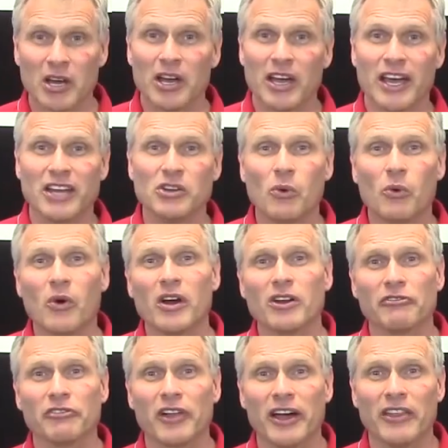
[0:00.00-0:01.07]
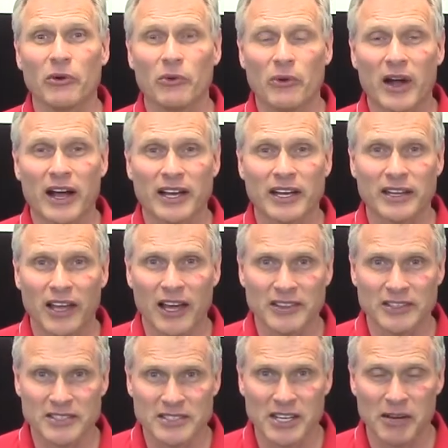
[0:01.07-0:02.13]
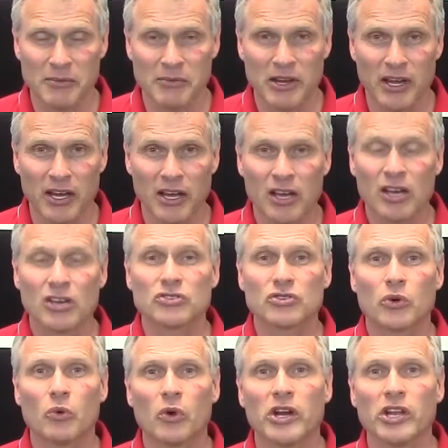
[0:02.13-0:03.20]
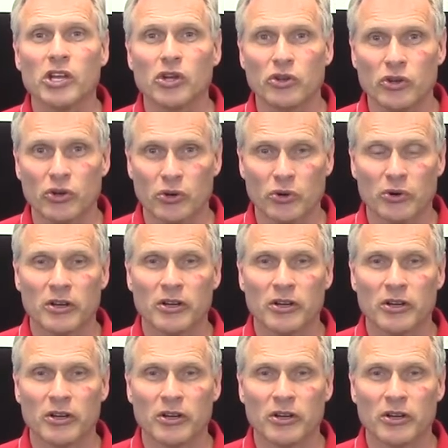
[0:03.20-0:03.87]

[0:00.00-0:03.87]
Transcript: and you want to fly that rocket on the same day. So what do you do?